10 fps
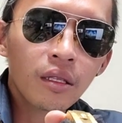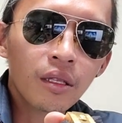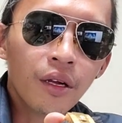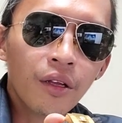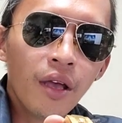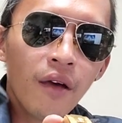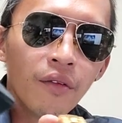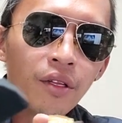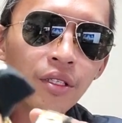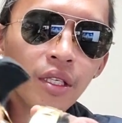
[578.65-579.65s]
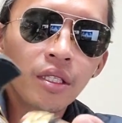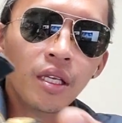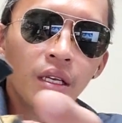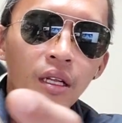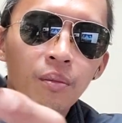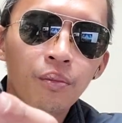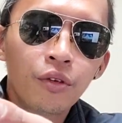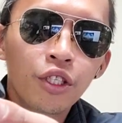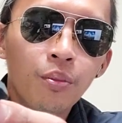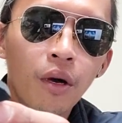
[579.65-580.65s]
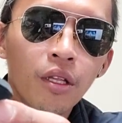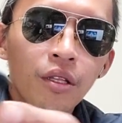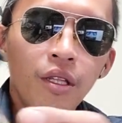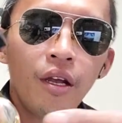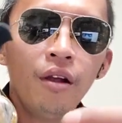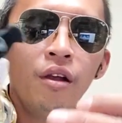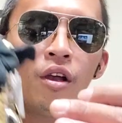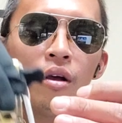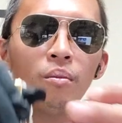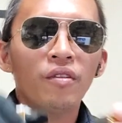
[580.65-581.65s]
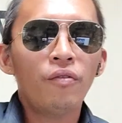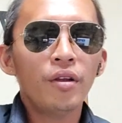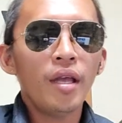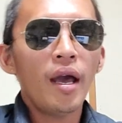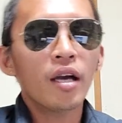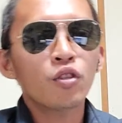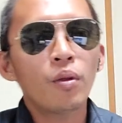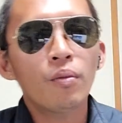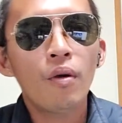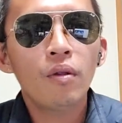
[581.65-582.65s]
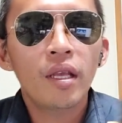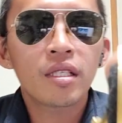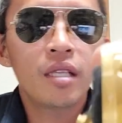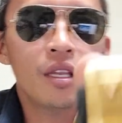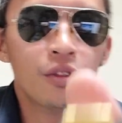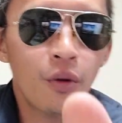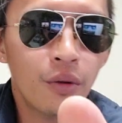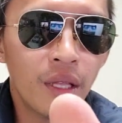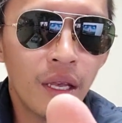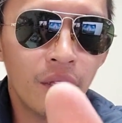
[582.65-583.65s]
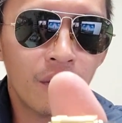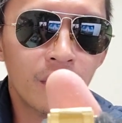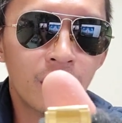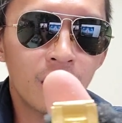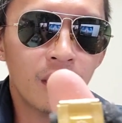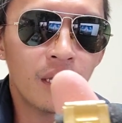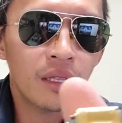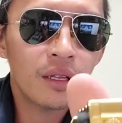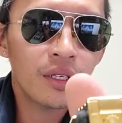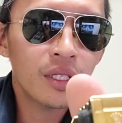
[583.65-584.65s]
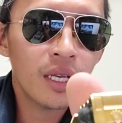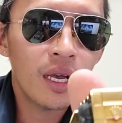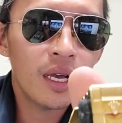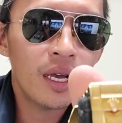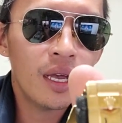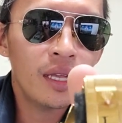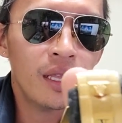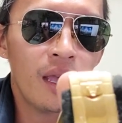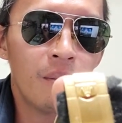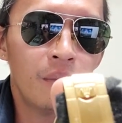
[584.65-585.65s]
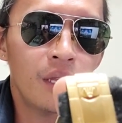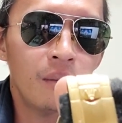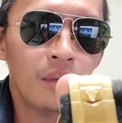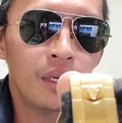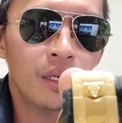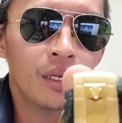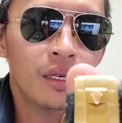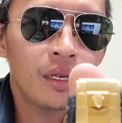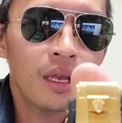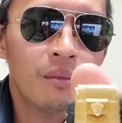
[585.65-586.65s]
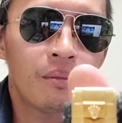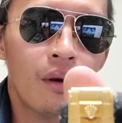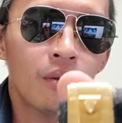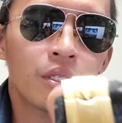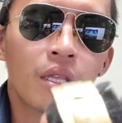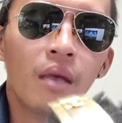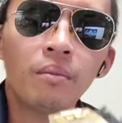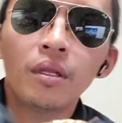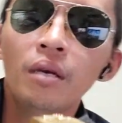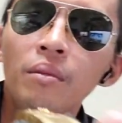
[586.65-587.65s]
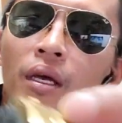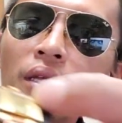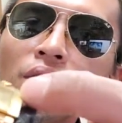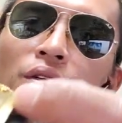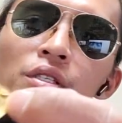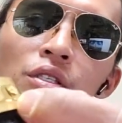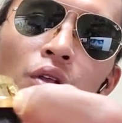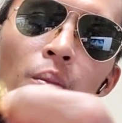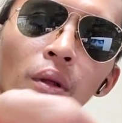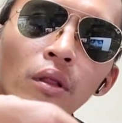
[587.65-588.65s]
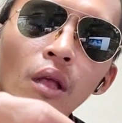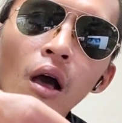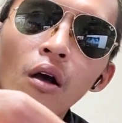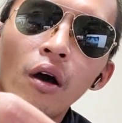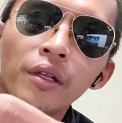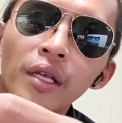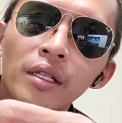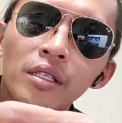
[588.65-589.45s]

There you have it. There's a single push button there. But for the actual Rolex Daytona, you can see that there's an emblem, embossed emblem, and there's double lock on it.